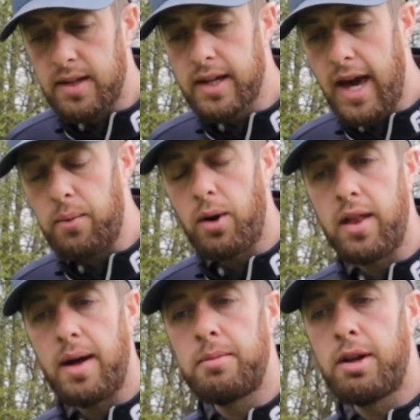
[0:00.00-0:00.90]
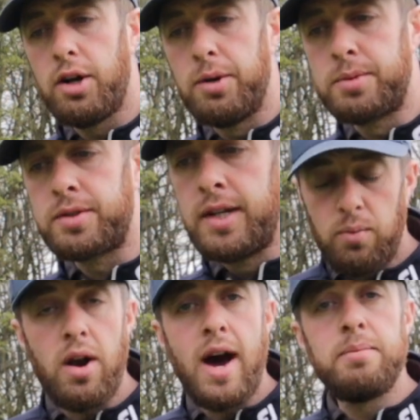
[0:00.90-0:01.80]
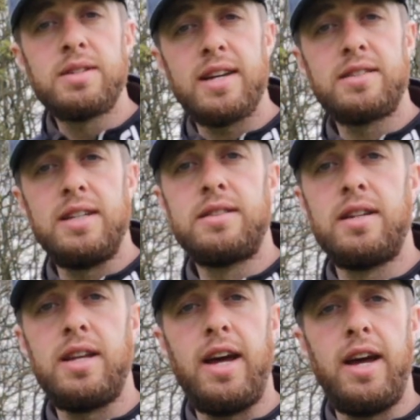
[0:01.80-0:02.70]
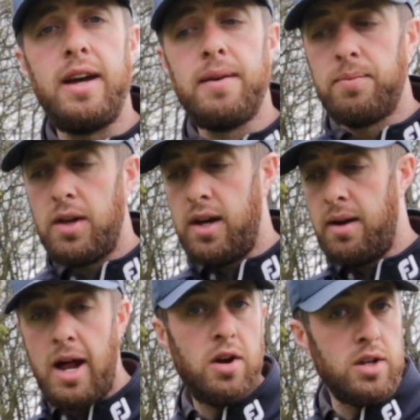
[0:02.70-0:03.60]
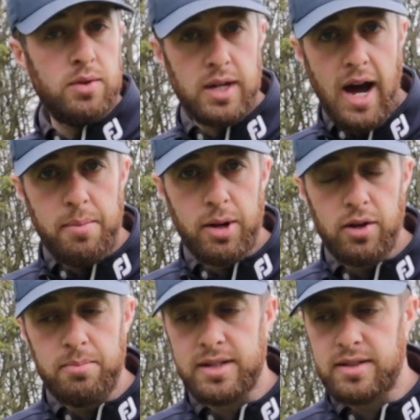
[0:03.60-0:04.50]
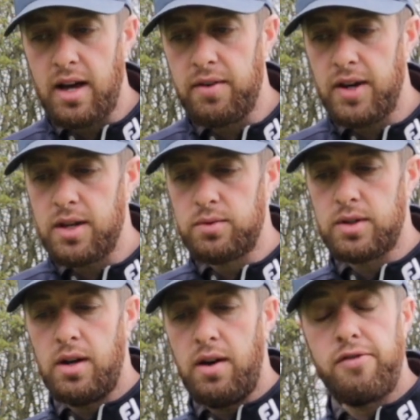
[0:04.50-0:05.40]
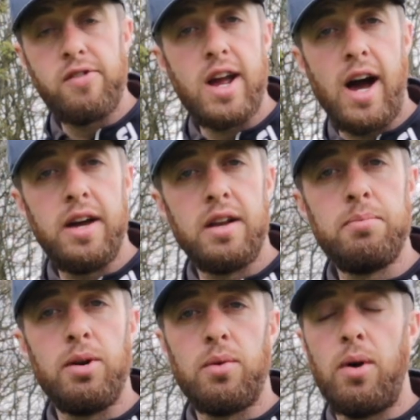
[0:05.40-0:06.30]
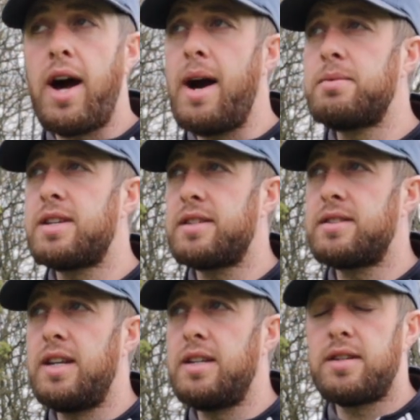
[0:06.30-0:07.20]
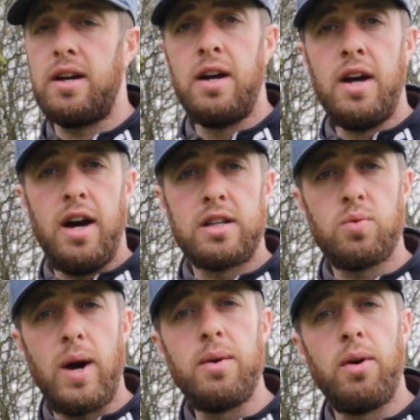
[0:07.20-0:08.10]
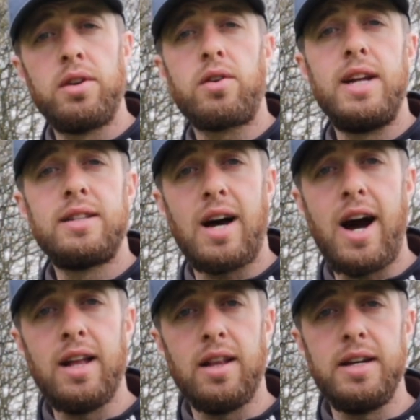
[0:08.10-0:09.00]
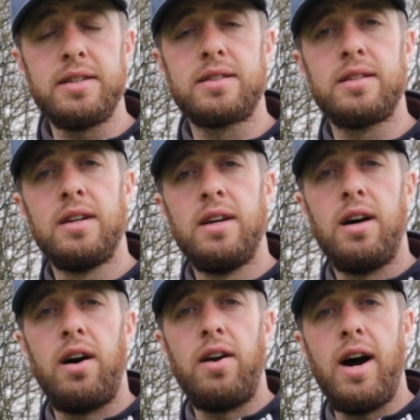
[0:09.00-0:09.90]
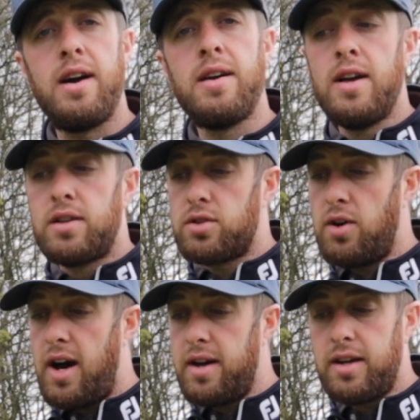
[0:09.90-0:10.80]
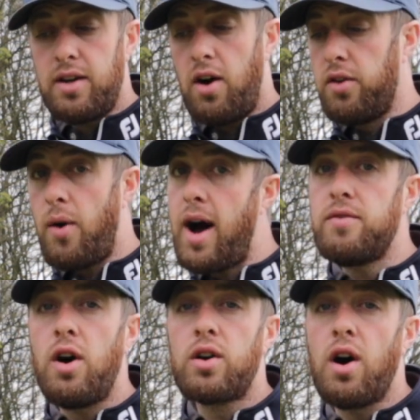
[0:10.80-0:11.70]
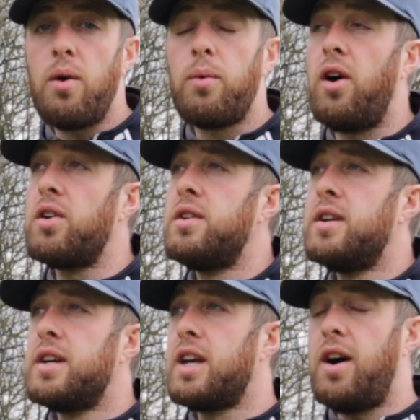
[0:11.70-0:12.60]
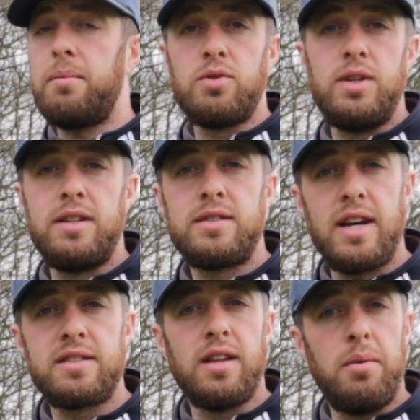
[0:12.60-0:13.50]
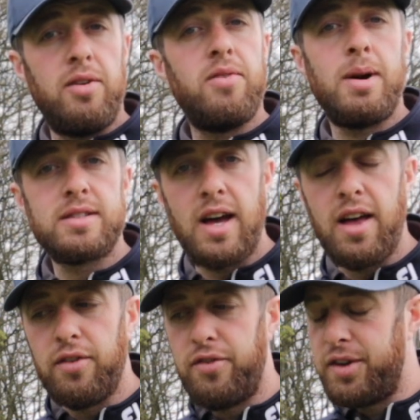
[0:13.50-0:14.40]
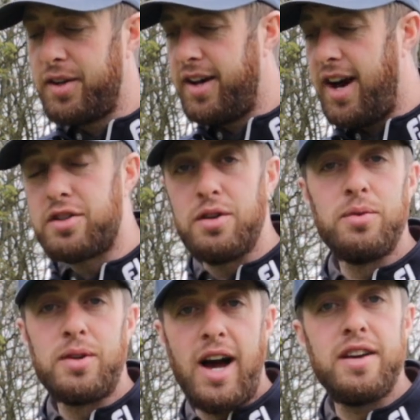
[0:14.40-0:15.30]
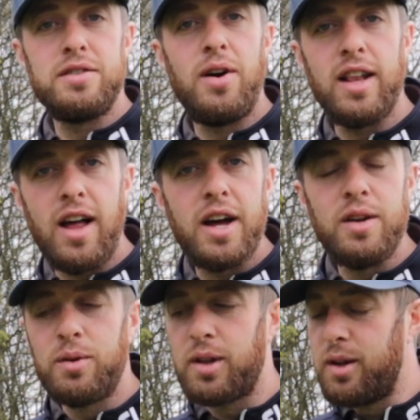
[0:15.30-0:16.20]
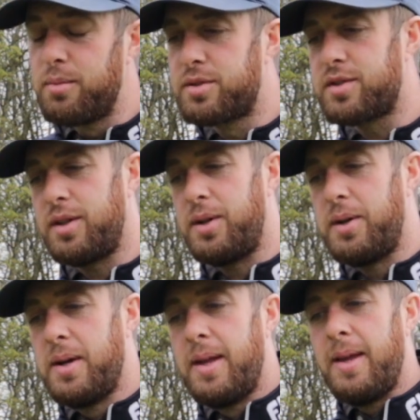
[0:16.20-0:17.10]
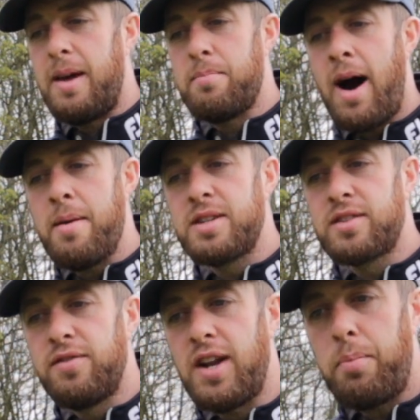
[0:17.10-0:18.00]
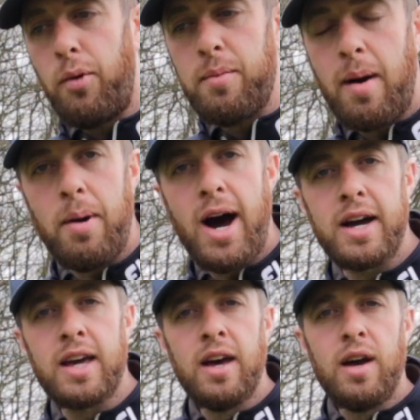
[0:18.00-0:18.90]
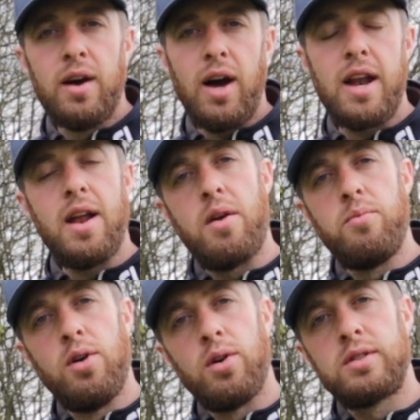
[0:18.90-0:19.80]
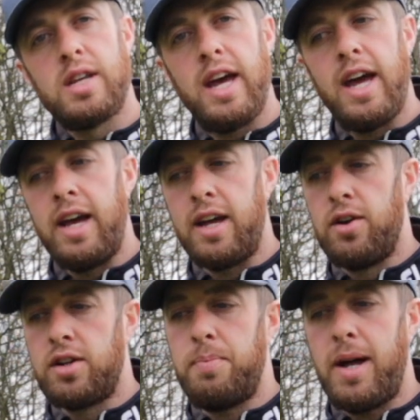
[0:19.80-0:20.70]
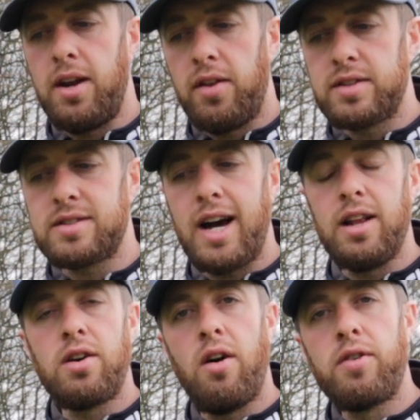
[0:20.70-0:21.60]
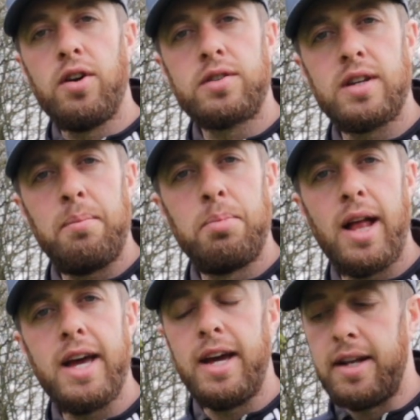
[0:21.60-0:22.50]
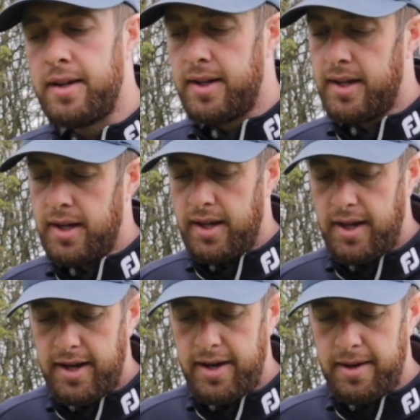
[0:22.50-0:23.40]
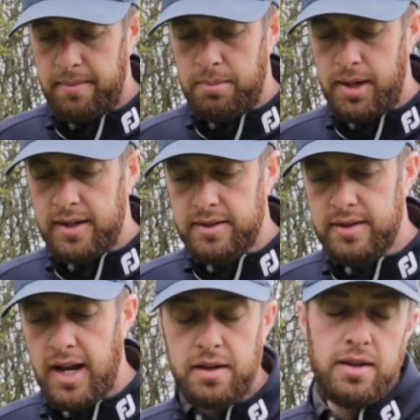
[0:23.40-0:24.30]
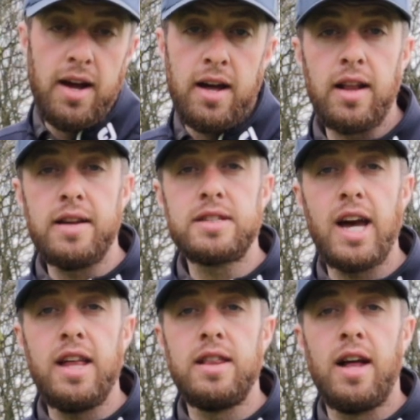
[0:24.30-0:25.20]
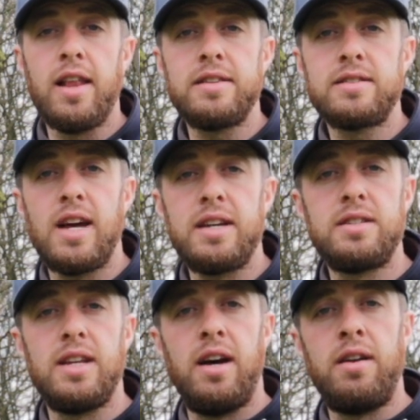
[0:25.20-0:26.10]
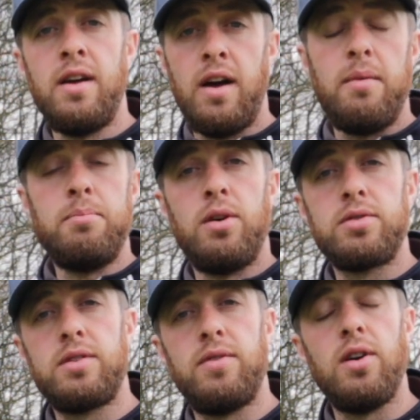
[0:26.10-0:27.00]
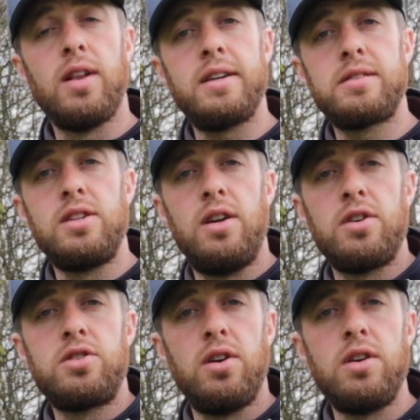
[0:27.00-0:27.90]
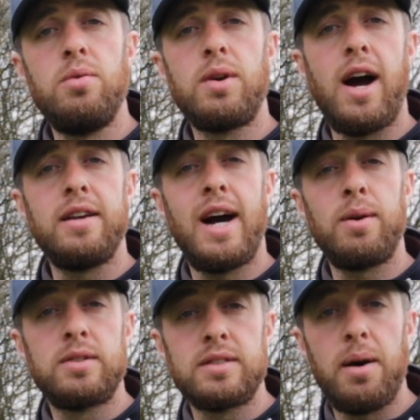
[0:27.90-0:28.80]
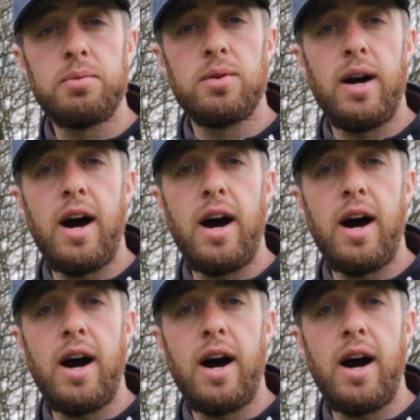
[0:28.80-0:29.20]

get one of them clubs. The one I'm testing today, I don't use a hybrid club myself, I use a 3-iron, but the one I'm testing is a 21 degree Titleist. All right, so although I've not got one, I'm doing this test a little bit for myself, and as you guys know, I like new clubs, so it might be something I put in my bag and rotate, depending on the style of golf course that I'm playing. But as I said, yeah, let's get in there, let's test it, and most of all, let's show you guys how to set up to a